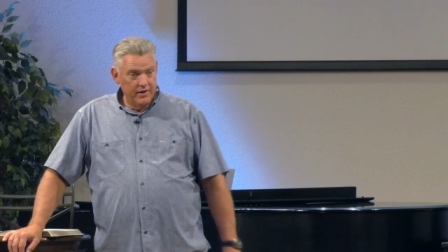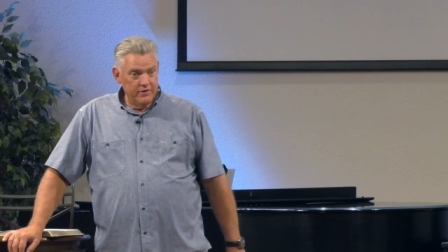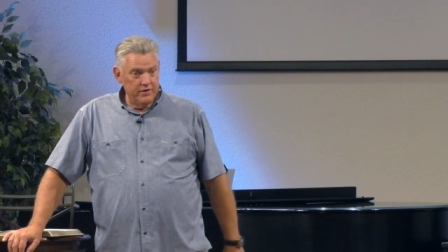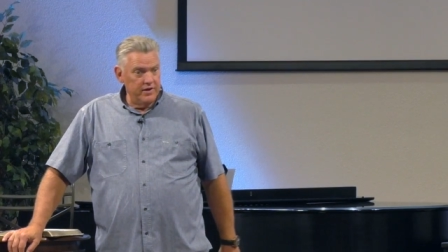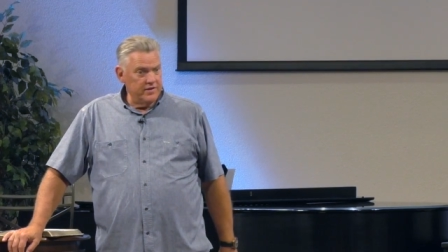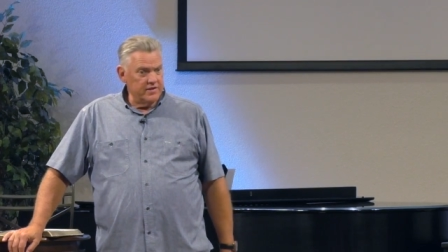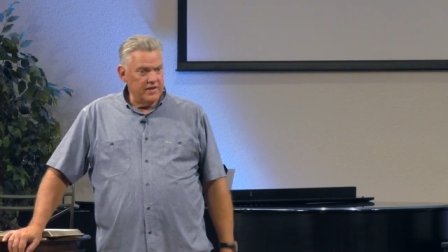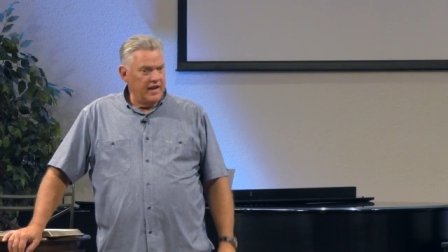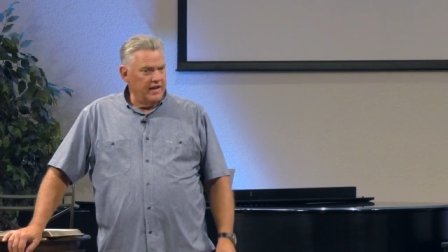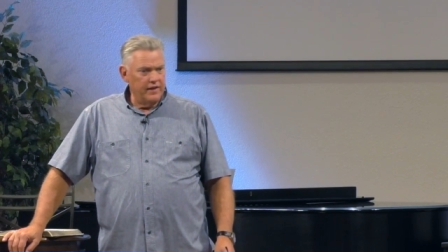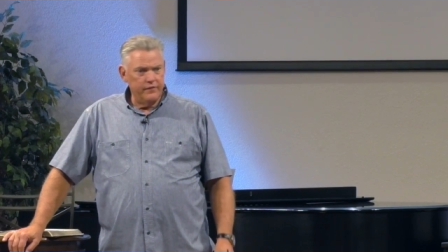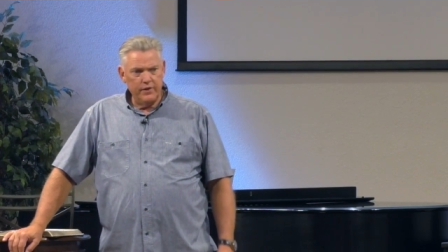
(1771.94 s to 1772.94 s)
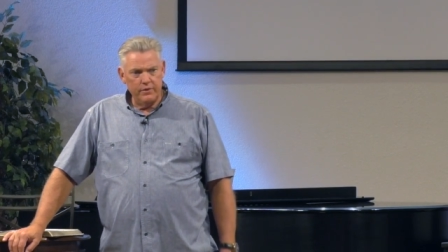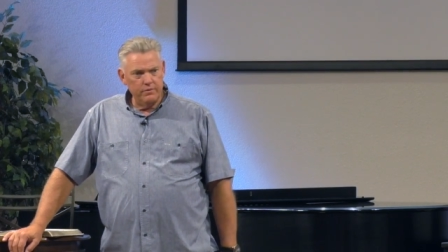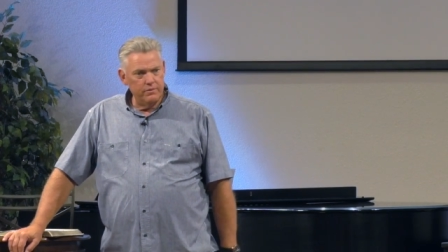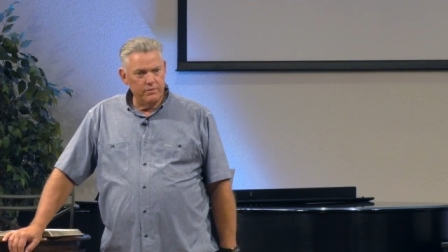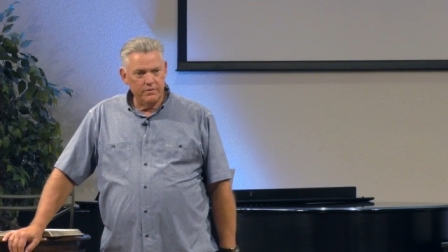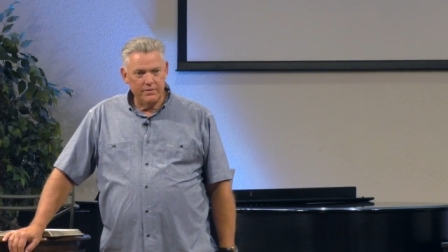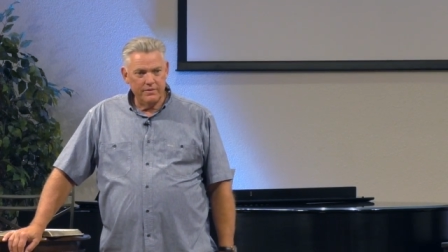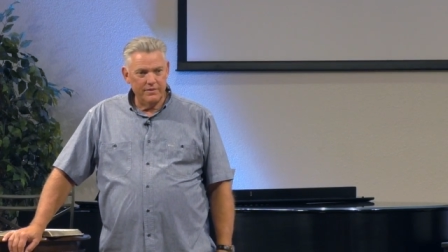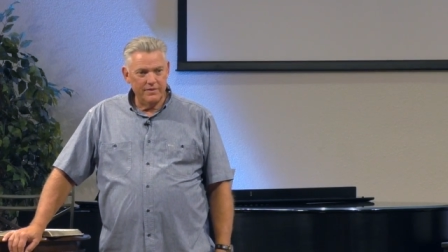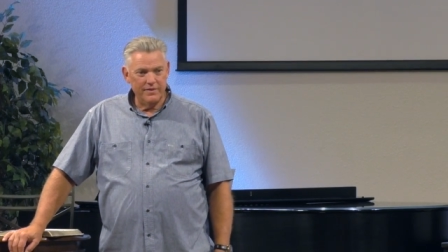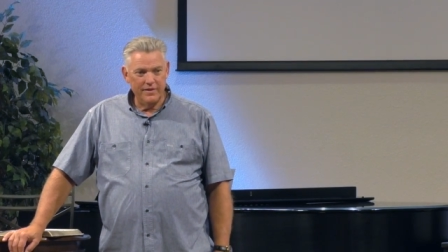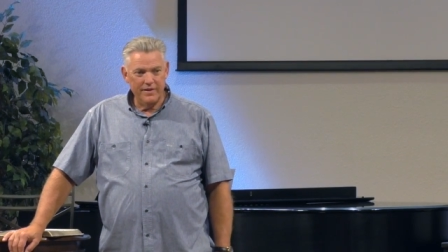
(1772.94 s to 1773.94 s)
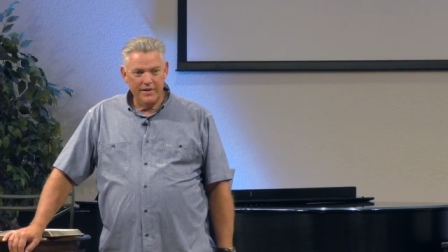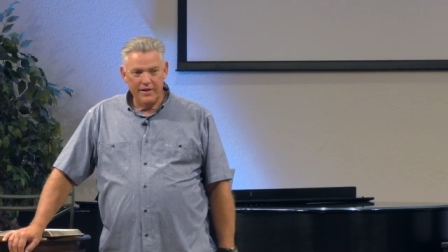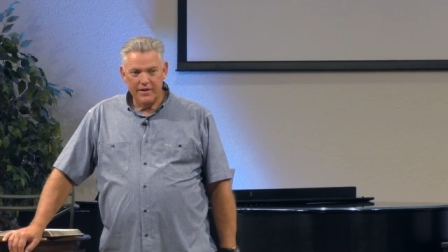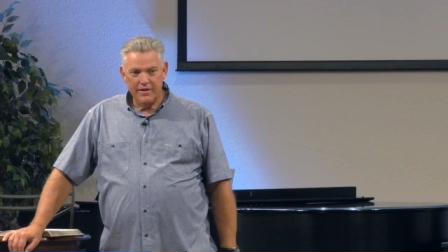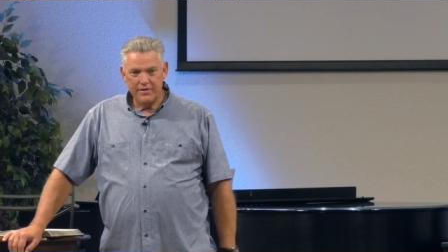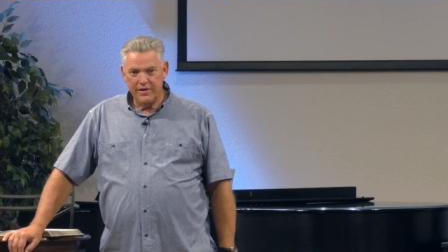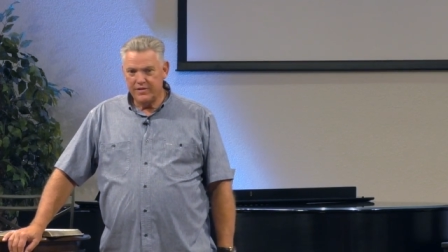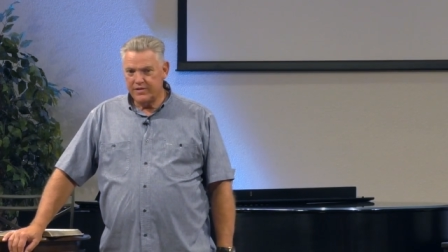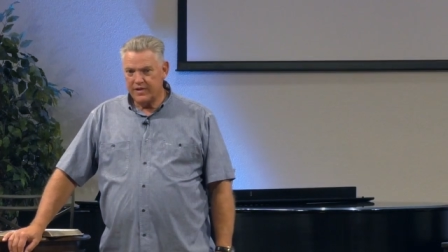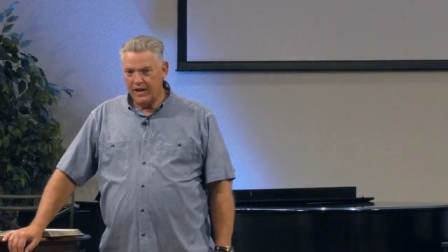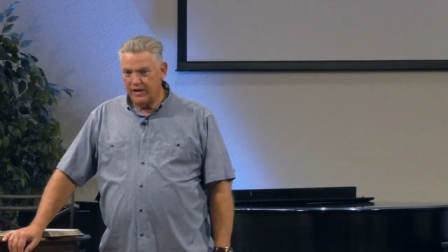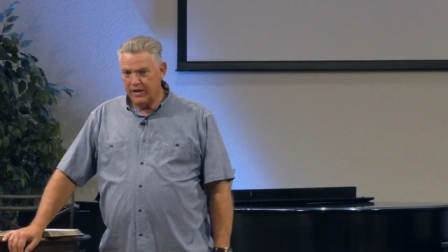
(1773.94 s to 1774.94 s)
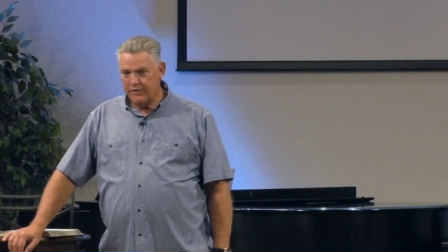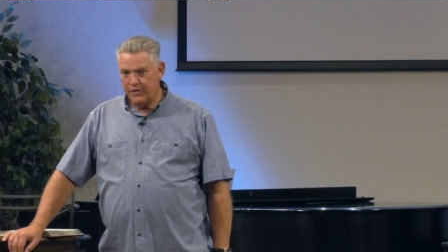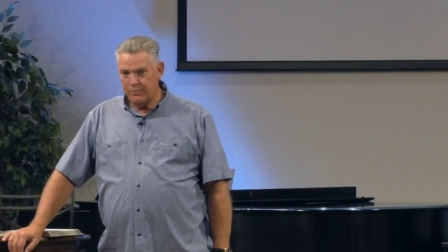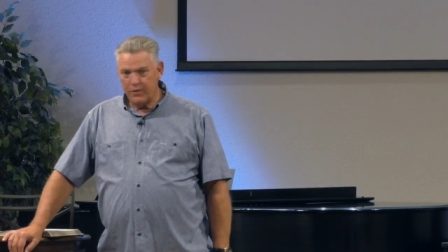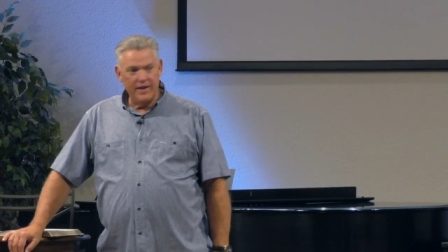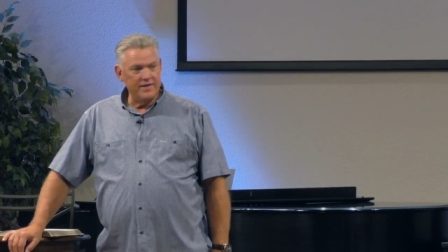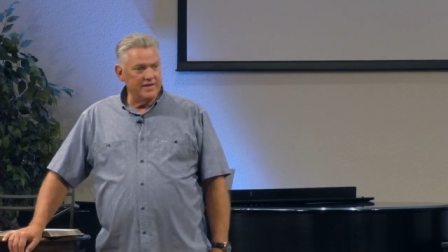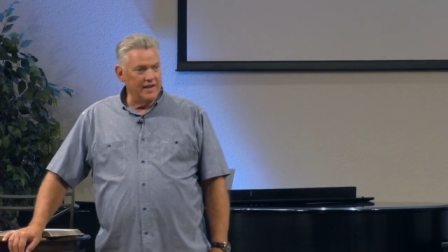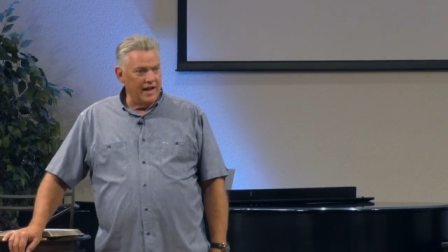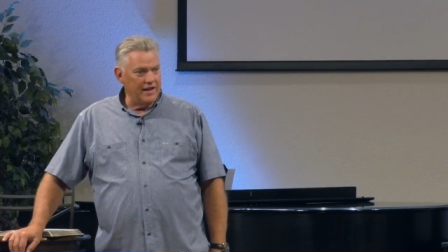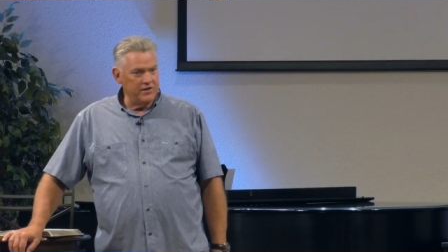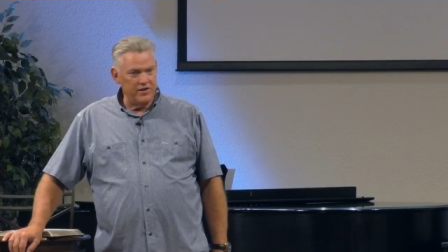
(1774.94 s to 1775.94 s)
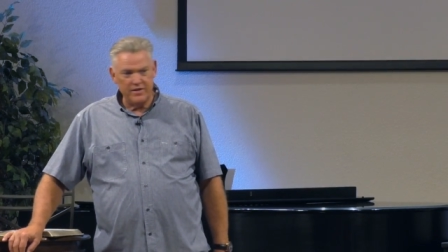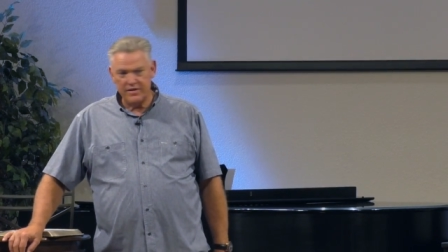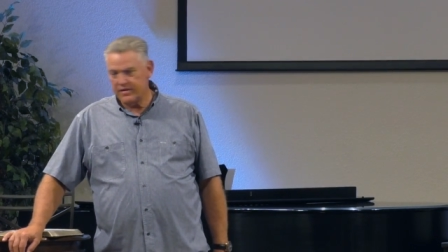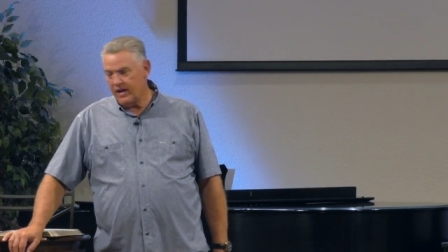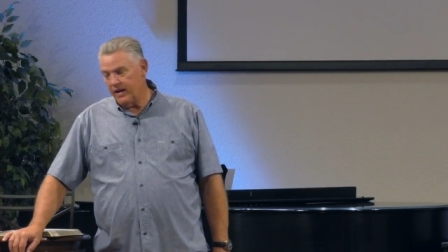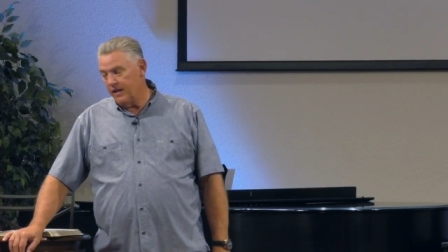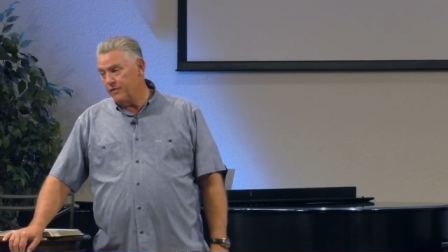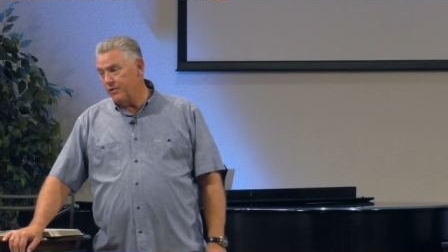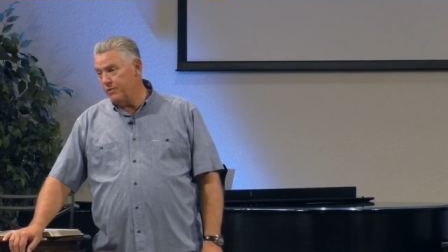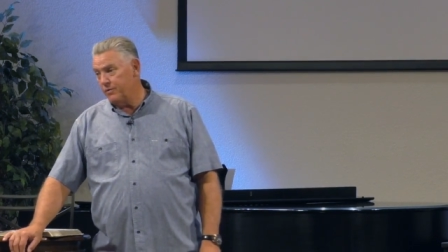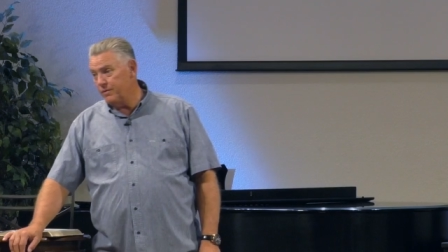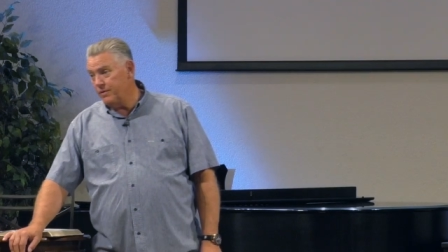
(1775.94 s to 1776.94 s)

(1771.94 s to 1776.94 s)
Jesus, I love you. Jesus, I love you. Praise God. Jesus, I love you.